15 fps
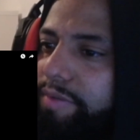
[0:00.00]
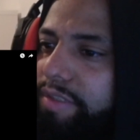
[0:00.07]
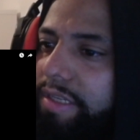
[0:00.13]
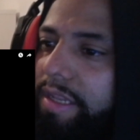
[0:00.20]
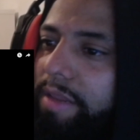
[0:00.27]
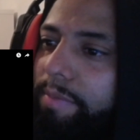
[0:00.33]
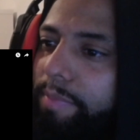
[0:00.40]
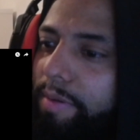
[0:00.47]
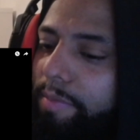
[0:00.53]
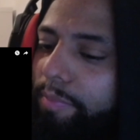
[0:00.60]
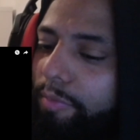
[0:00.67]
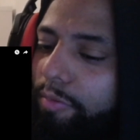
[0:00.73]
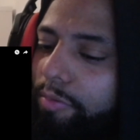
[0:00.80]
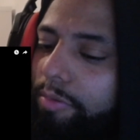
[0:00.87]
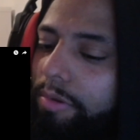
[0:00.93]
Today,
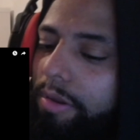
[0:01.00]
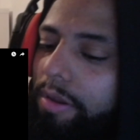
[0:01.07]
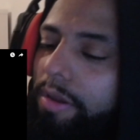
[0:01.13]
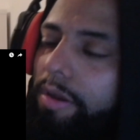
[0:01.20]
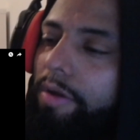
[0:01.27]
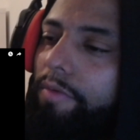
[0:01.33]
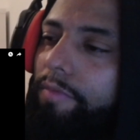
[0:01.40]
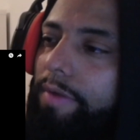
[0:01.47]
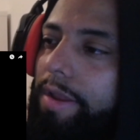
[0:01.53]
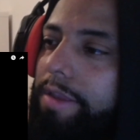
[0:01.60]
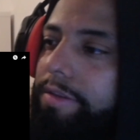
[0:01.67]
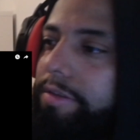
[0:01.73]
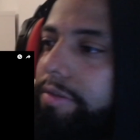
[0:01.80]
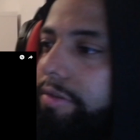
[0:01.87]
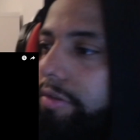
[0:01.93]
people, I'm
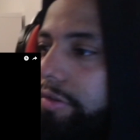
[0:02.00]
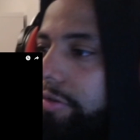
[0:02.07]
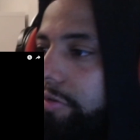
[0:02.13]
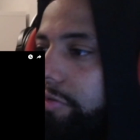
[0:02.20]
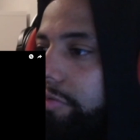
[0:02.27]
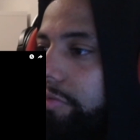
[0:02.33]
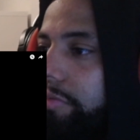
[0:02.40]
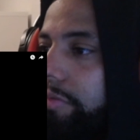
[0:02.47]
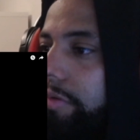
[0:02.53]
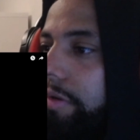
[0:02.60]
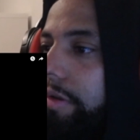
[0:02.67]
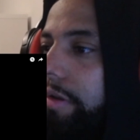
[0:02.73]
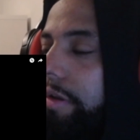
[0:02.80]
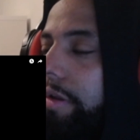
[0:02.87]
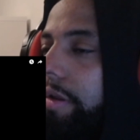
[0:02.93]
reacting to
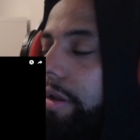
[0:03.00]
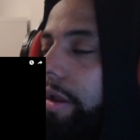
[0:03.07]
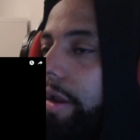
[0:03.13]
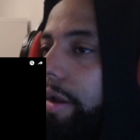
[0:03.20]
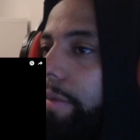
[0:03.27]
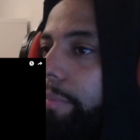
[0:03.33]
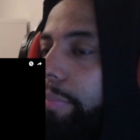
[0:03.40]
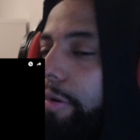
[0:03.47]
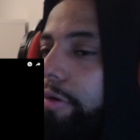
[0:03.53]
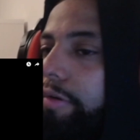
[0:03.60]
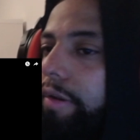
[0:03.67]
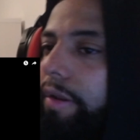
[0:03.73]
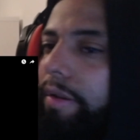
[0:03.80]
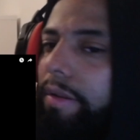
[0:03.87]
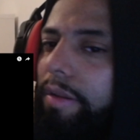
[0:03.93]

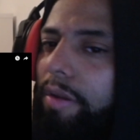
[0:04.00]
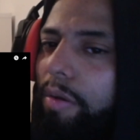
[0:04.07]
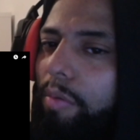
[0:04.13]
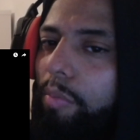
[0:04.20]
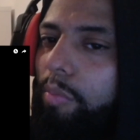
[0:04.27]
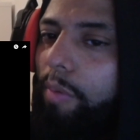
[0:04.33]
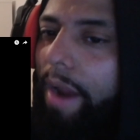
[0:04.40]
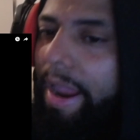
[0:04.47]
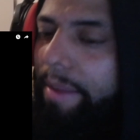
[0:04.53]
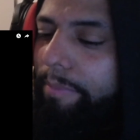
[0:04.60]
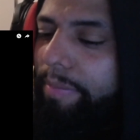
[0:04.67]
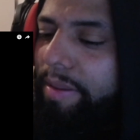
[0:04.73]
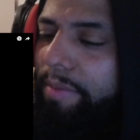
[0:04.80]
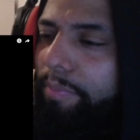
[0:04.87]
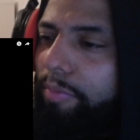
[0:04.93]
Botan White
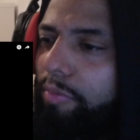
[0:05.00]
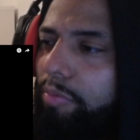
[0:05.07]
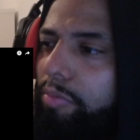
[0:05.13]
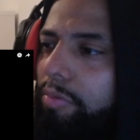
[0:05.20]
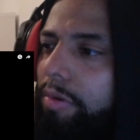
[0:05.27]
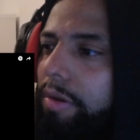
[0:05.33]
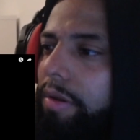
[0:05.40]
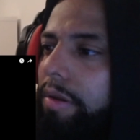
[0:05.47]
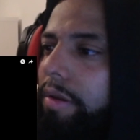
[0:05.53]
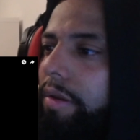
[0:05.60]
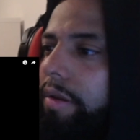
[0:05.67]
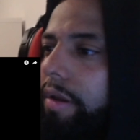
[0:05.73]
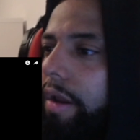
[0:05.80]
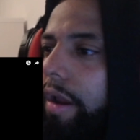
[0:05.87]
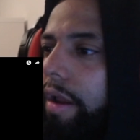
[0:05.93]
People.
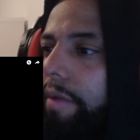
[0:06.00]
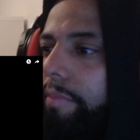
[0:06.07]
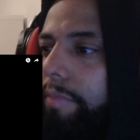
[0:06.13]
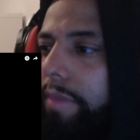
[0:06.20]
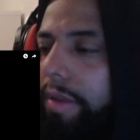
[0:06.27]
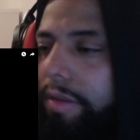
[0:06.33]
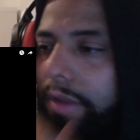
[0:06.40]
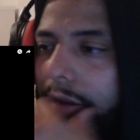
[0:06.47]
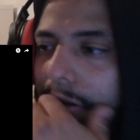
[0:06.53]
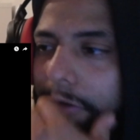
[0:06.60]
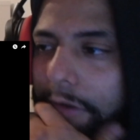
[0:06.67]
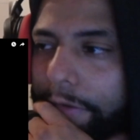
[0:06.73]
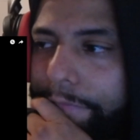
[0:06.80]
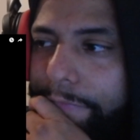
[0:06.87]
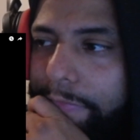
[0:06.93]
Um, he done a
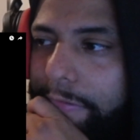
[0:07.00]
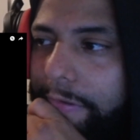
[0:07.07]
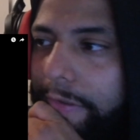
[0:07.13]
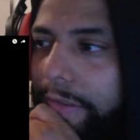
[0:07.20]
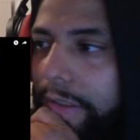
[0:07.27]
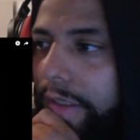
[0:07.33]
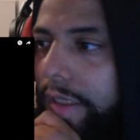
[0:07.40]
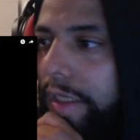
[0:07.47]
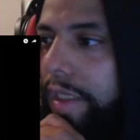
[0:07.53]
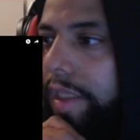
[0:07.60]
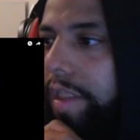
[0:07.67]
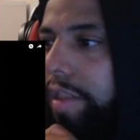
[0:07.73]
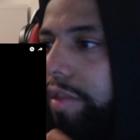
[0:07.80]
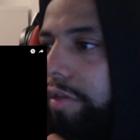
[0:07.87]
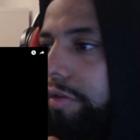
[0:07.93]
cover
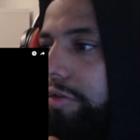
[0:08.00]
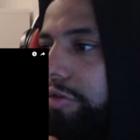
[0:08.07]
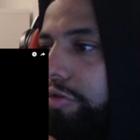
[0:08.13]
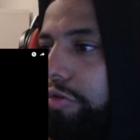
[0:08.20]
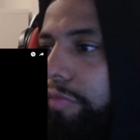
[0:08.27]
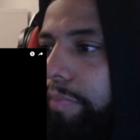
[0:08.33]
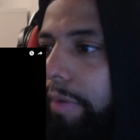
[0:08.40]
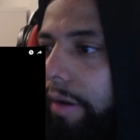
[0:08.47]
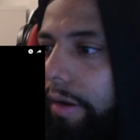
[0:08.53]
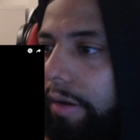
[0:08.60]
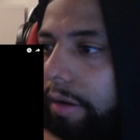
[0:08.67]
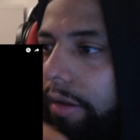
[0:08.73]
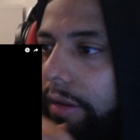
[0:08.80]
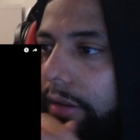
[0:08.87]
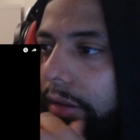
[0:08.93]
to Tupac,
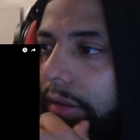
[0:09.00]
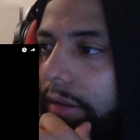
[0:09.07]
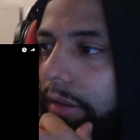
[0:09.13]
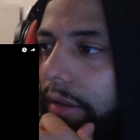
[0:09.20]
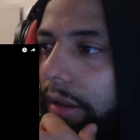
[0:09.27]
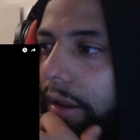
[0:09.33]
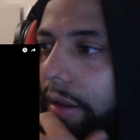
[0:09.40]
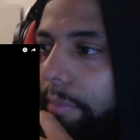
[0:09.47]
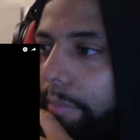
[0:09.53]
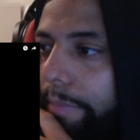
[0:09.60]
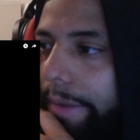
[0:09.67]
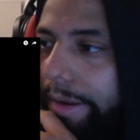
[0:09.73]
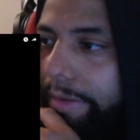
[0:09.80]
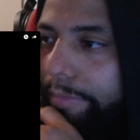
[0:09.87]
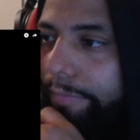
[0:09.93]
uh,
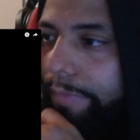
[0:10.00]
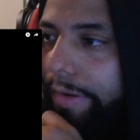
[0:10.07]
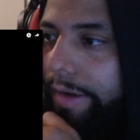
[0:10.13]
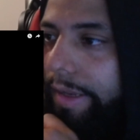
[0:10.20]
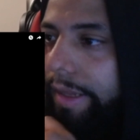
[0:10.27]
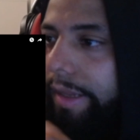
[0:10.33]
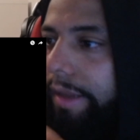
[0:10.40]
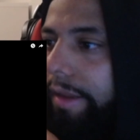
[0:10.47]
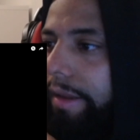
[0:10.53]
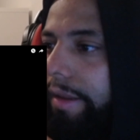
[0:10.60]
Makaveli,